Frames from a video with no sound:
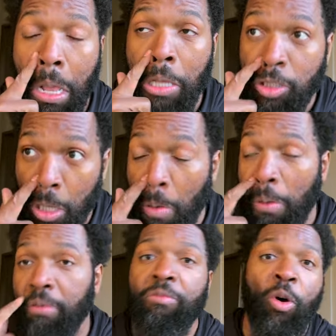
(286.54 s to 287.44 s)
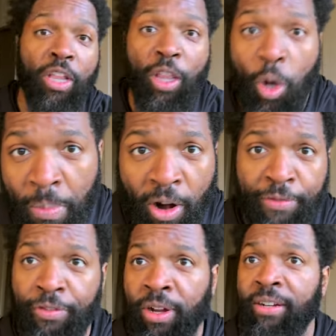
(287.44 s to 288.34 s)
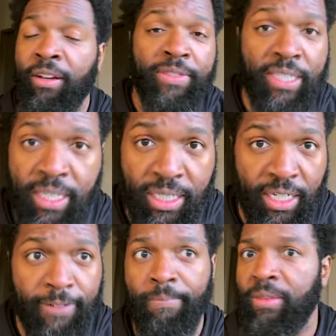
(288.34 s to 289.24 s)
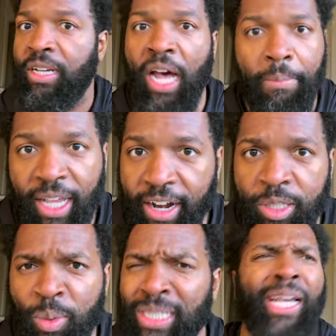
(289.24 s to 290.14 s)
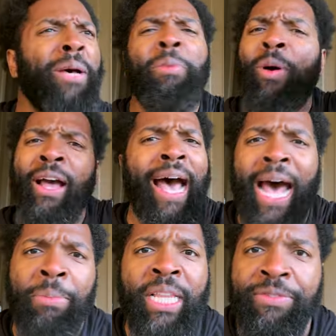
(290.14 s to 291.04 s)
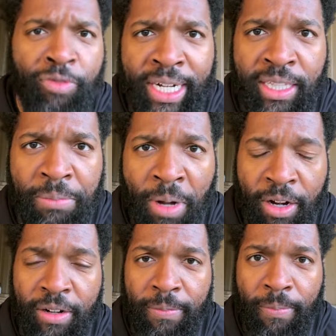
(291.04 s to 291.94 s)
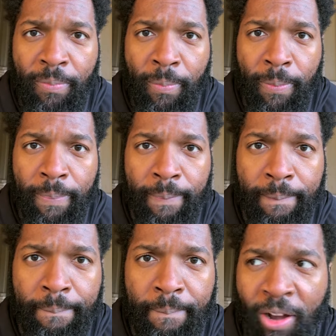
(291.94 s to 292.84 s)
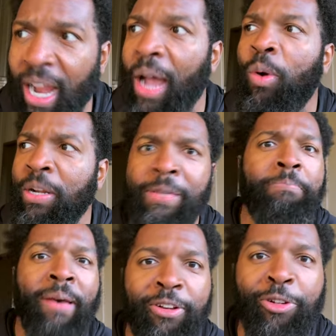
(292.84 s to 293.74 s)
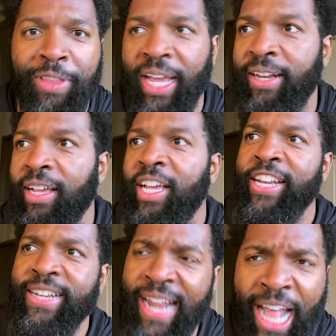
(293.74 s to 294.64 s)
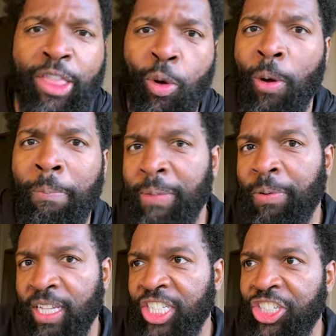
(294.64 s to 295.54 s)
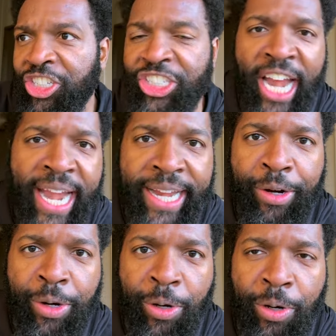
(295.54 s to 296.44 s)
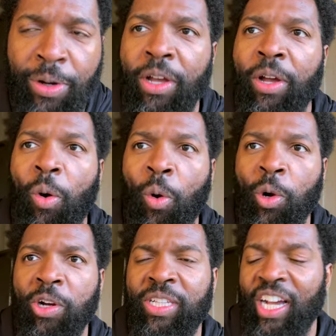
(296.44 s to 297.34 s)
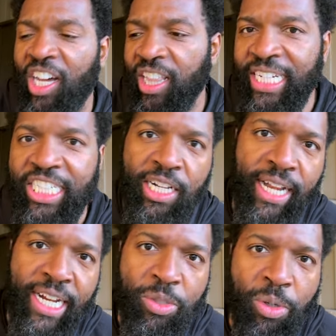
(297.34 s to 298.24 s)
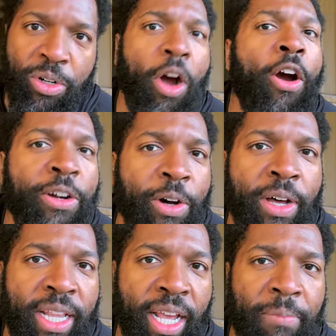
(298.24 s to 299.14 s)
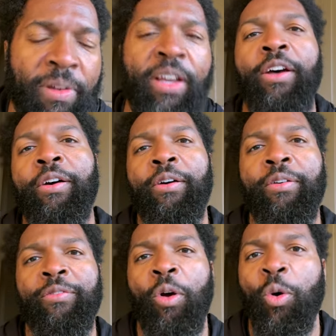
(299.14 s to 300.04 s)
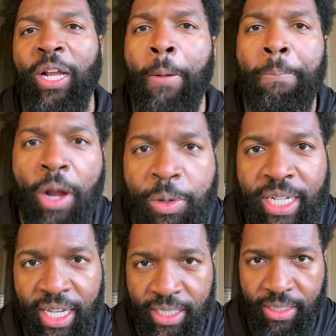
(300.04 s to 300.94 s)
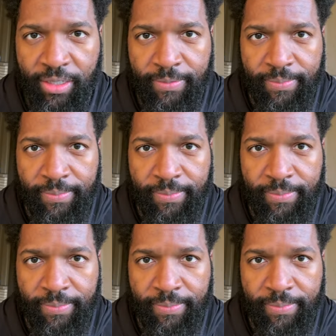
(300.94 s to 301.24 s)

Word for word: So, on the low bar front of citizening, Kamala Harris wins. But I believe in raising the bar. I want to be better than not throwing people in jail or unleashing a National Guard on them for holding a protest.